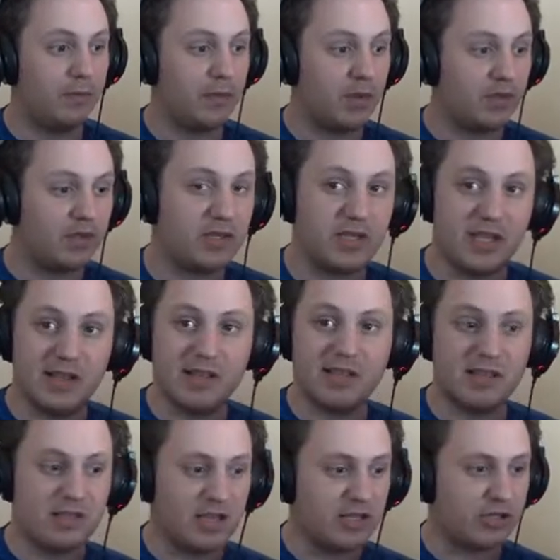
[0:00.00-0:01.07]
See, this
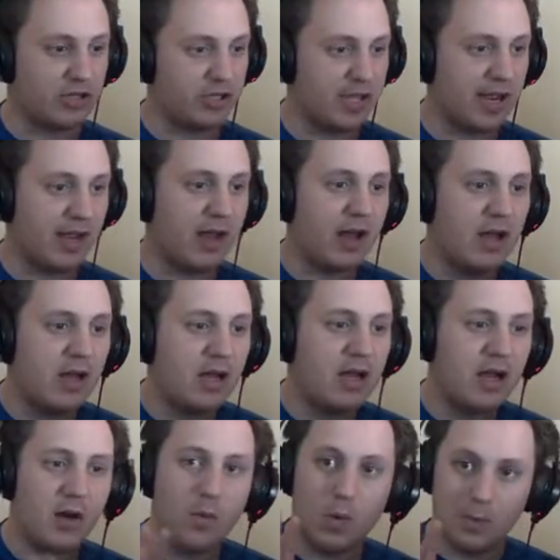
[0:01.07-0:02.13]
is interesting.
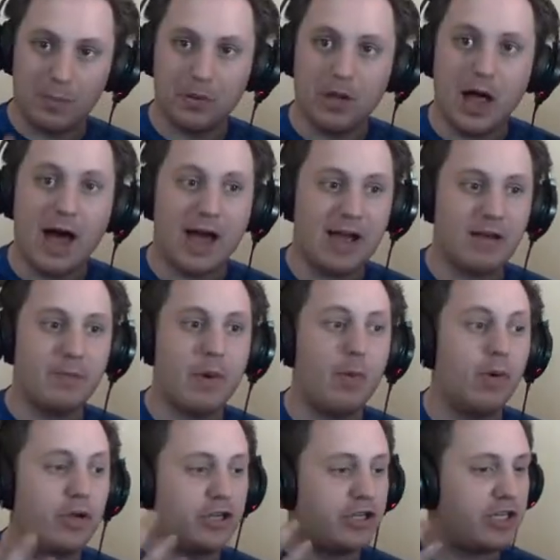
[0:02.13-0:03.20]
We're blind, but
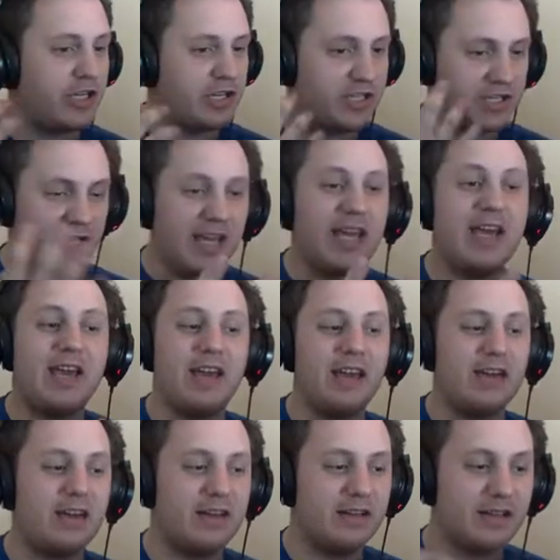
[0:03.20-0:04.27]
what she's
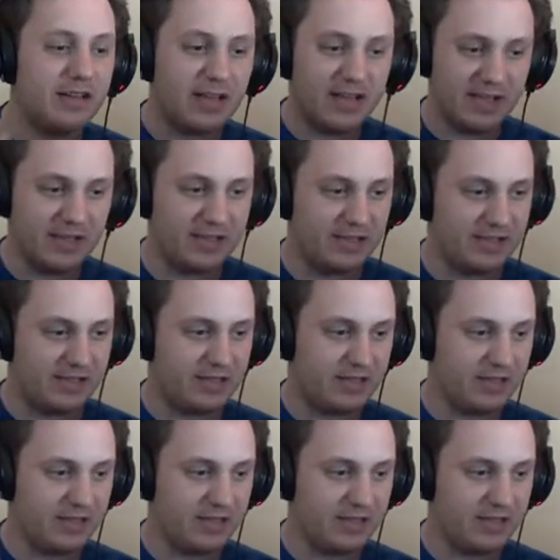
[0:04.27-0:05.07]
seeing is.